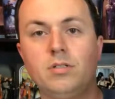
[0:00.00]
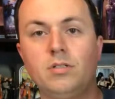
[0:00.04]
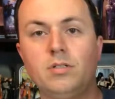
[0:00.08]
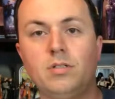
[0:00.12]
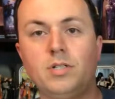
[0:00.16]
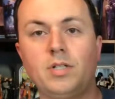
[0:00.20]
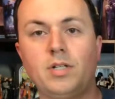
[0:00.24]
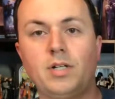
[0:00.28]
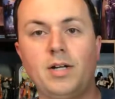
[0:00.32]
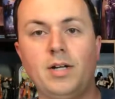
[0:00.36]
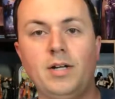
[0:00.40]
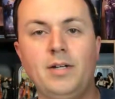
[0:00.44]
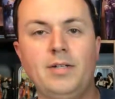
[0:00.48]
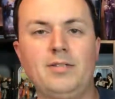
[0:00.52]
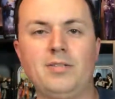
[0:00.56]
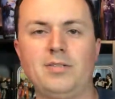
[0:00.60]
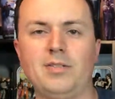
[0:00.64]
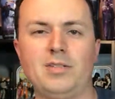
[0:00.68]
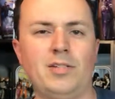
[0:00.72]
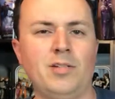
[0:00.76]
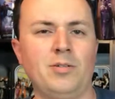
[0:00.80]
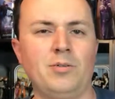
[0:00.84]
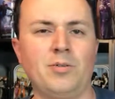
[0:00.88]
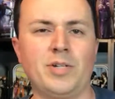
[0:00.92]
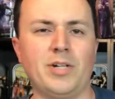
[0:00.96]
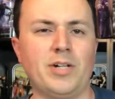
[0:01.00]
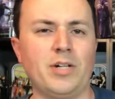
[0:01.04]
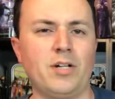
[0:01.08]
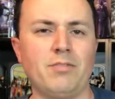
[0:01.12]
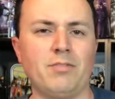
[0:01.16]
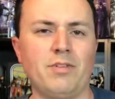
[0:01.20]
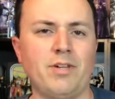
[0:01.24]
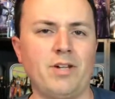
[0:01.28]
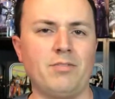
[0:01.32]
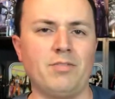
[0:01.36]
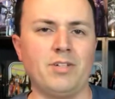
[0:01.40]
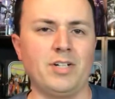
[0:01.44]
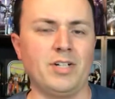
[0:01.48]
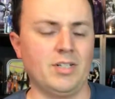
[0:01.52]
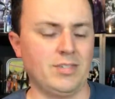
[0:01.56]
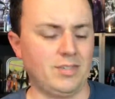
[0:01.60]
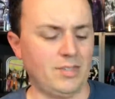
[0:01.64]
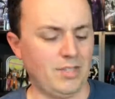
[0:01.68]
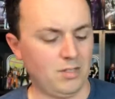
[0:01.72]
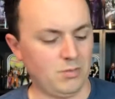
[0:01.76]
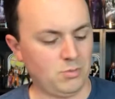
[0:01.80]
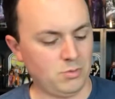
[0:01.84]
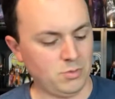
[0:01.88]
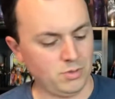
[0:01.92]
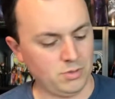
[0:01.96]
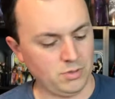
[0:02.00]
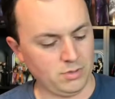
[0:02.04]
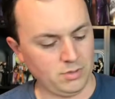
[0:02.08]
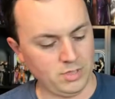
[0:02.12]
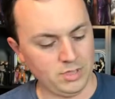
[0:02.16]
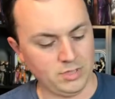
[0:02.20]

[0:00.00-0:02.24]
Like, I don't care if I ever get that one.